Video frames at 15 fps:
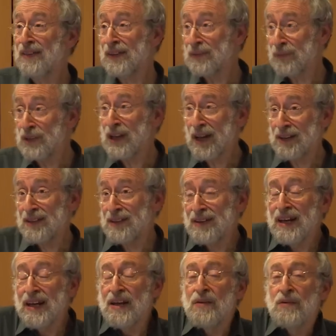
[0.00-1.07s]
think
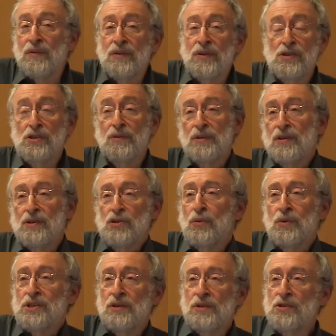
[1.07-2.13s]
there's
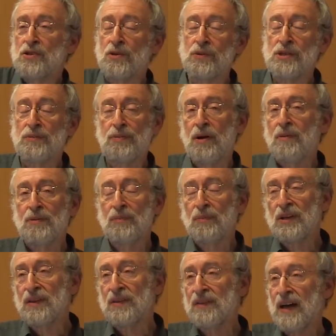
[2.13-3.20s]
always a problem
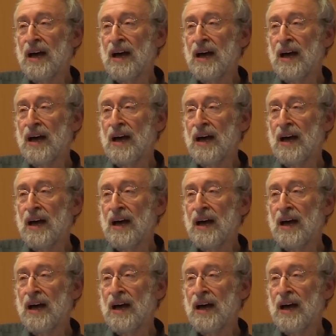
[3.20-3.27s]
with